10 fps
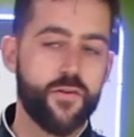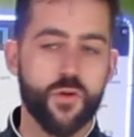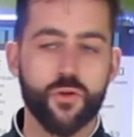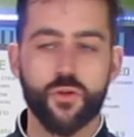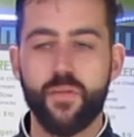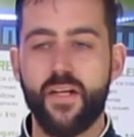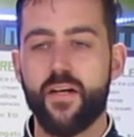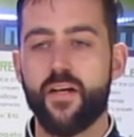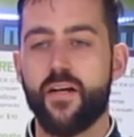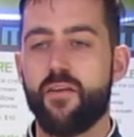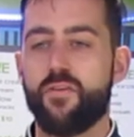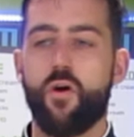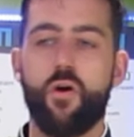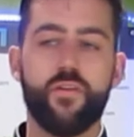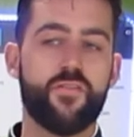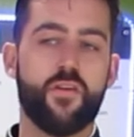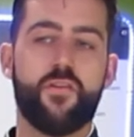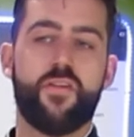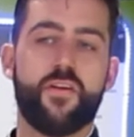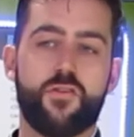social media and all these
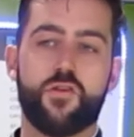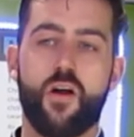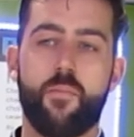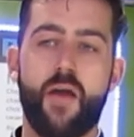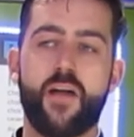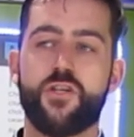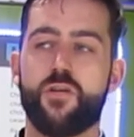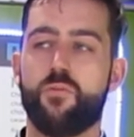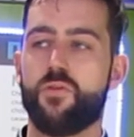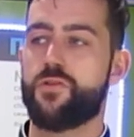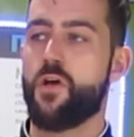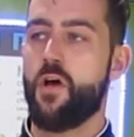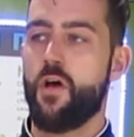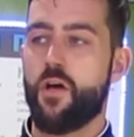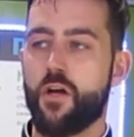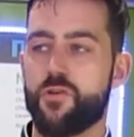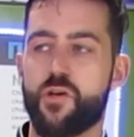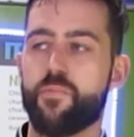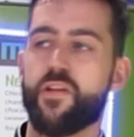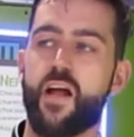other things to try to manage it was, you know,
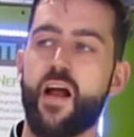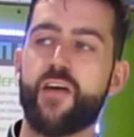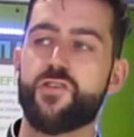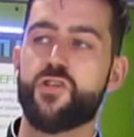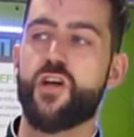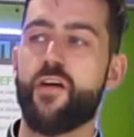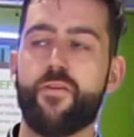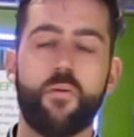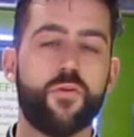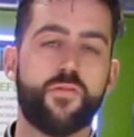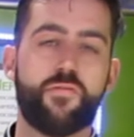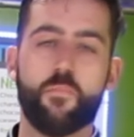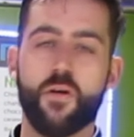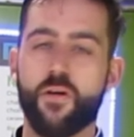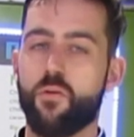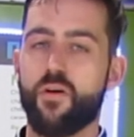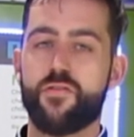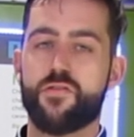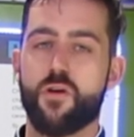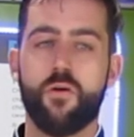something that as a chef I wasn't familiar
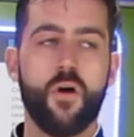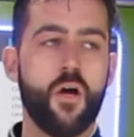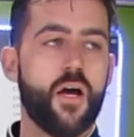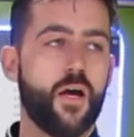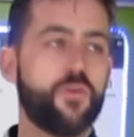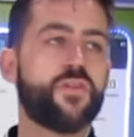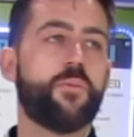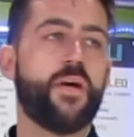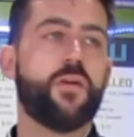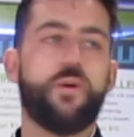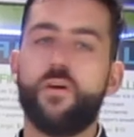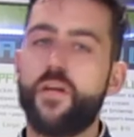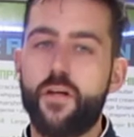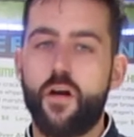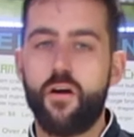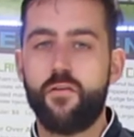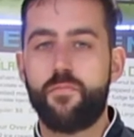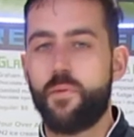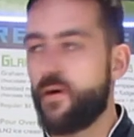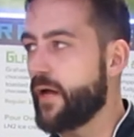with. So it was a big learning curve,
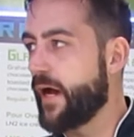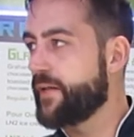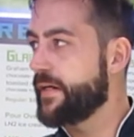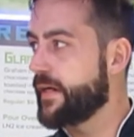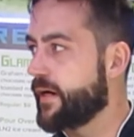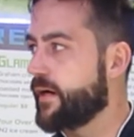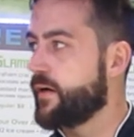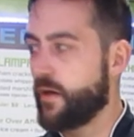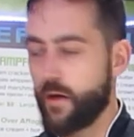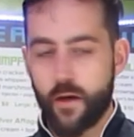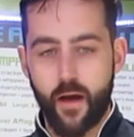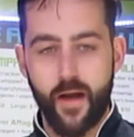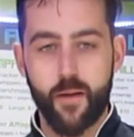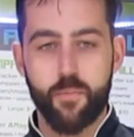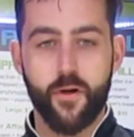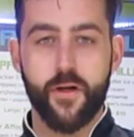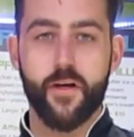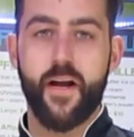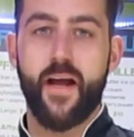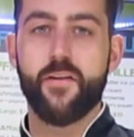but I think I got a pretty
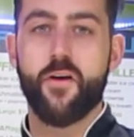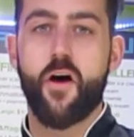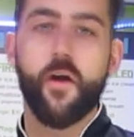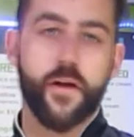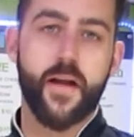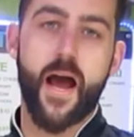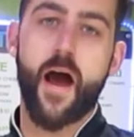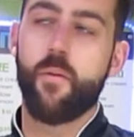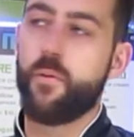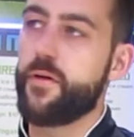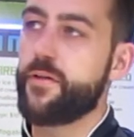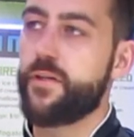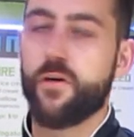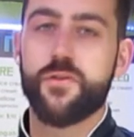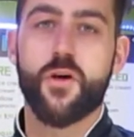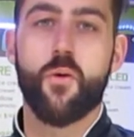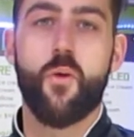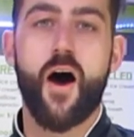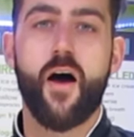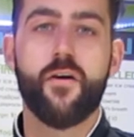good handle on it now. But you know, it took a
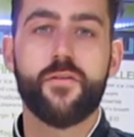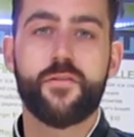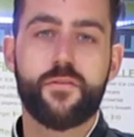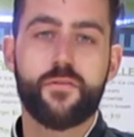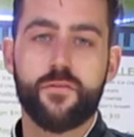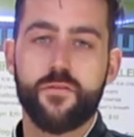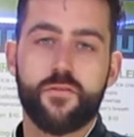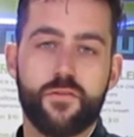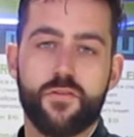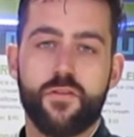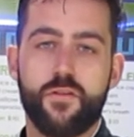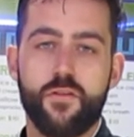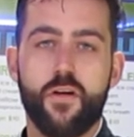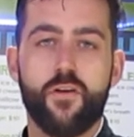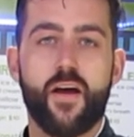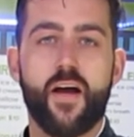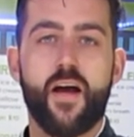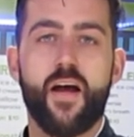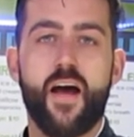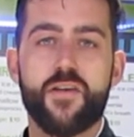while, you know, that
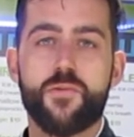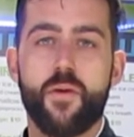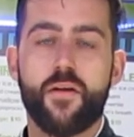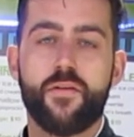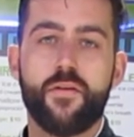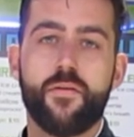kind of aspect.